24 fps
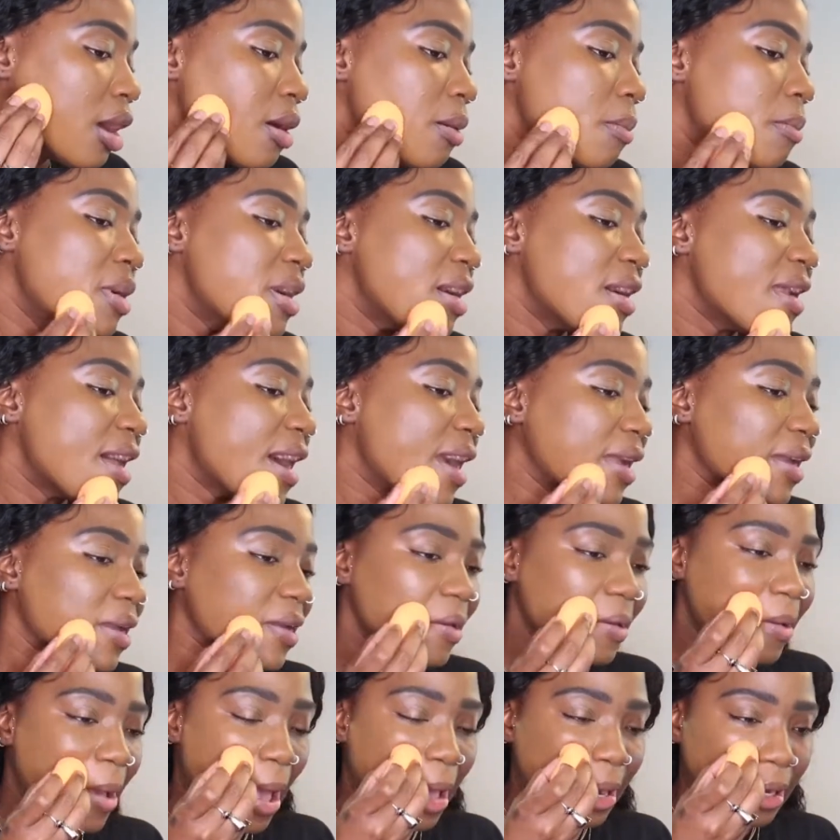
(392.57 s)
but
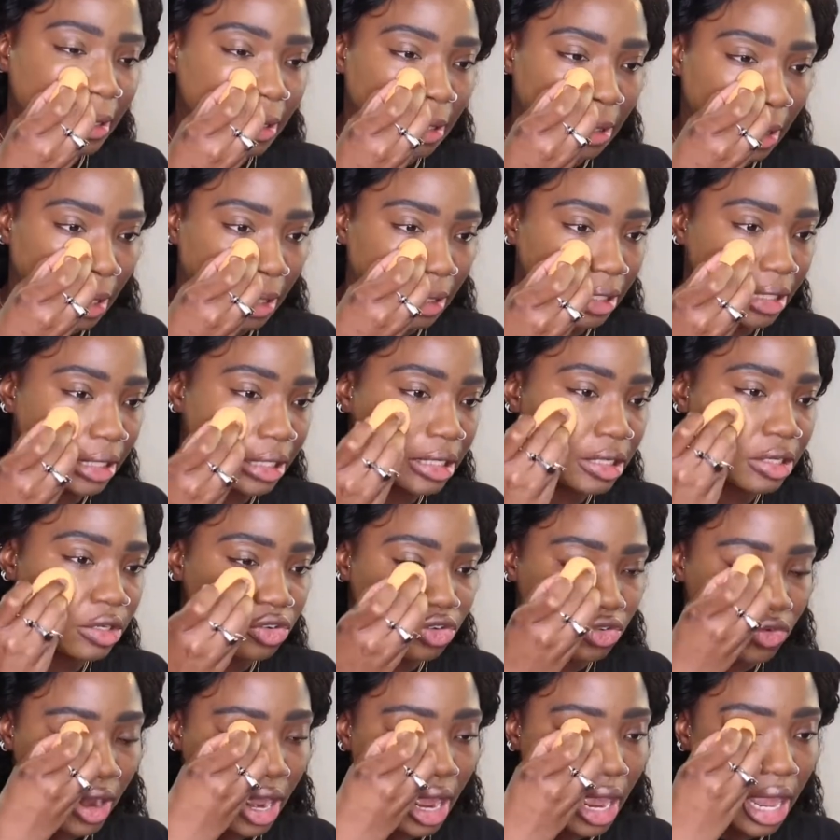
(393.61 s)
I didn't like it
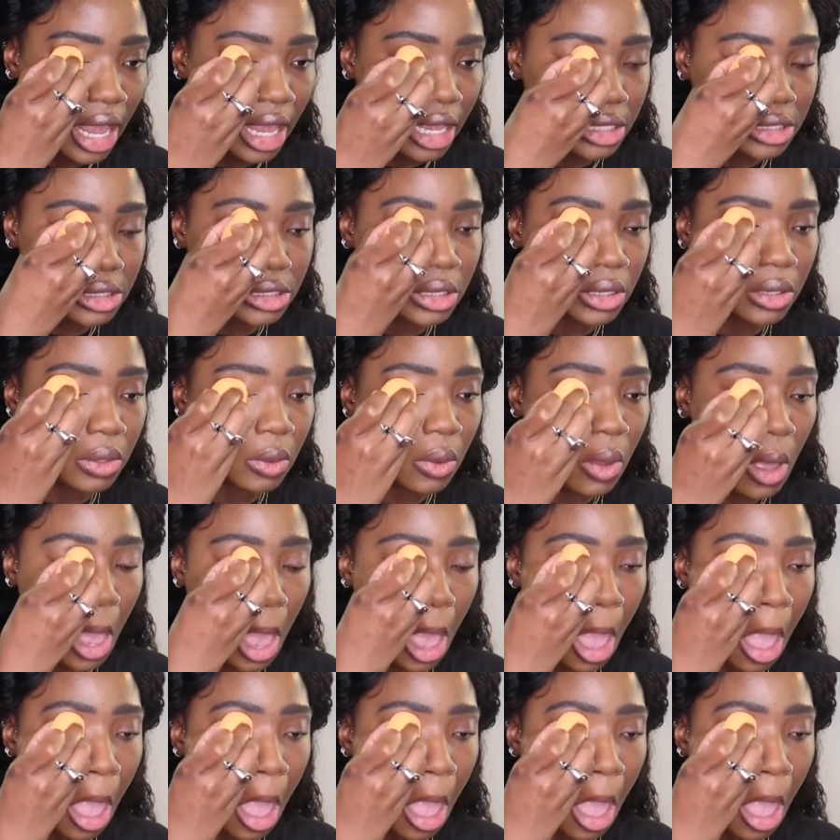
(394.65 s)
dry. So